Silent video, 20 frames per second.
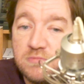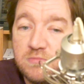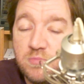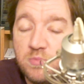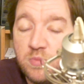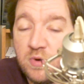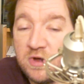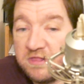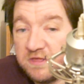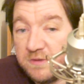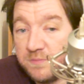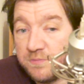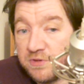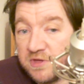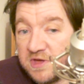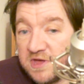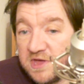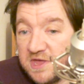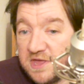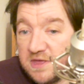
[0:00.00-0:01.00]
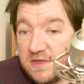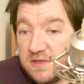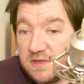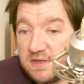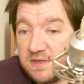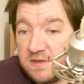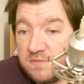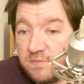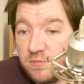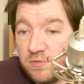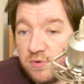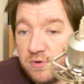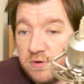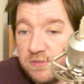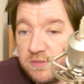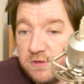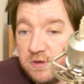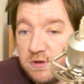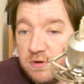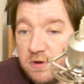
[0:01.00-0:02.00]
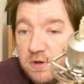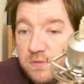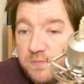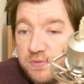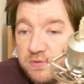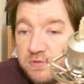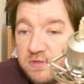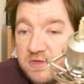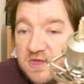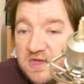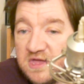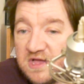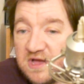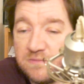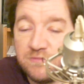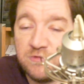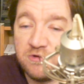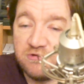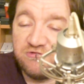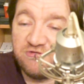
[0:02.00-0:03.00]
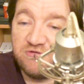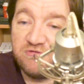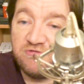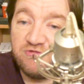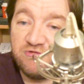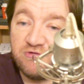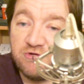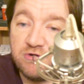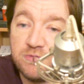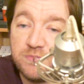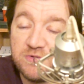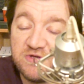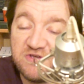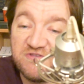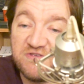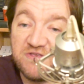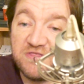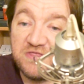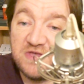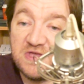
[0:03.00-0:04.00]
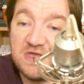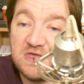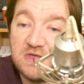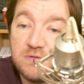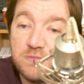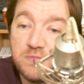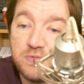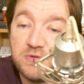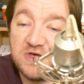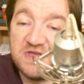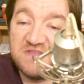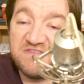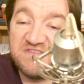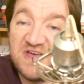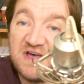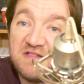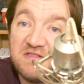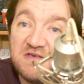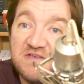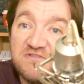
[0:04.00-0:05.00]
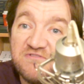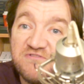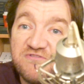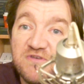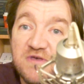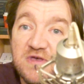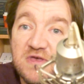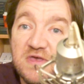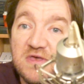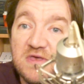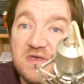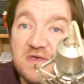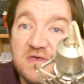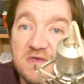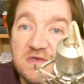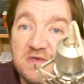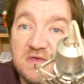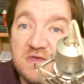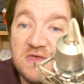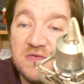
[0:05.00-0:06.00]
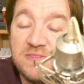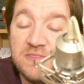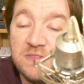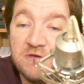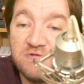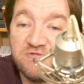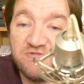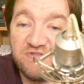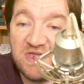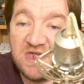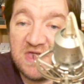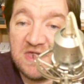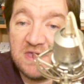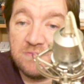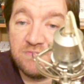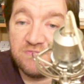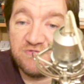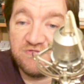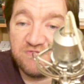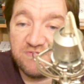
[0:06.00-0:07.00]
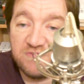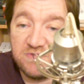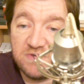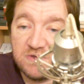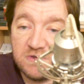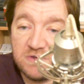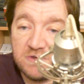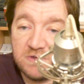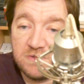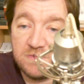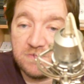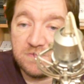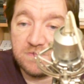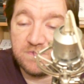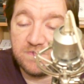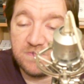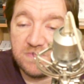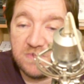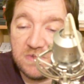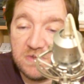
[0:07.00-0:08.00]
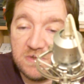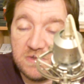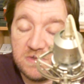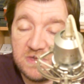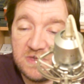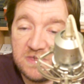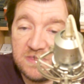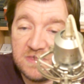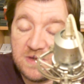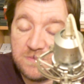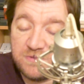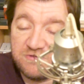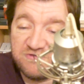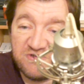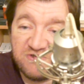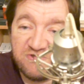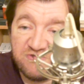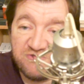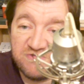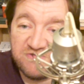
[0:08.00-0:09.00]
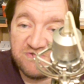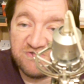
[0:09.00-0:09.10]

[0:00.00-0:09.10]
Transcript: Will he play in more in the Europa League? I'm not so sure, because I think he'll play Tellers in those games in that position.